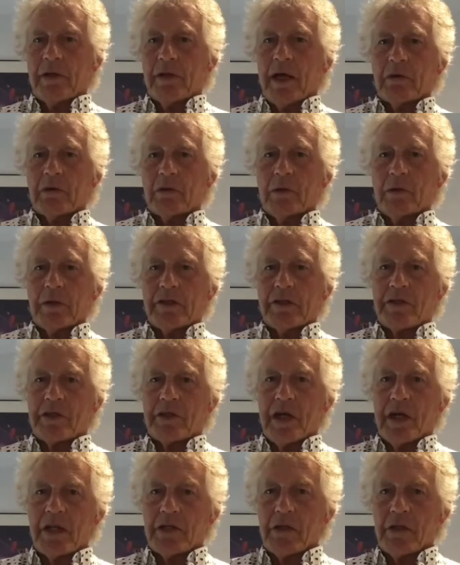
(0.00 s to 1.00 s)
I've done called
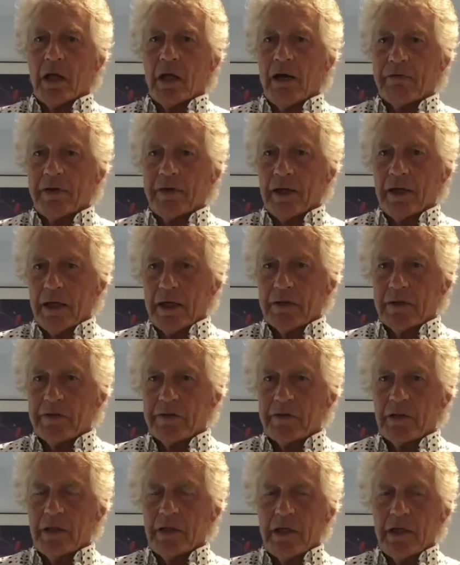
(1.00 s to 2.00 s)
Exchange
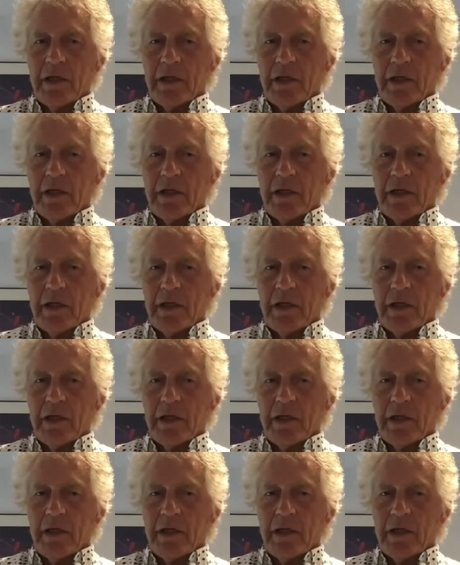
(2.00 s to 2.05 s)
Lifeguards.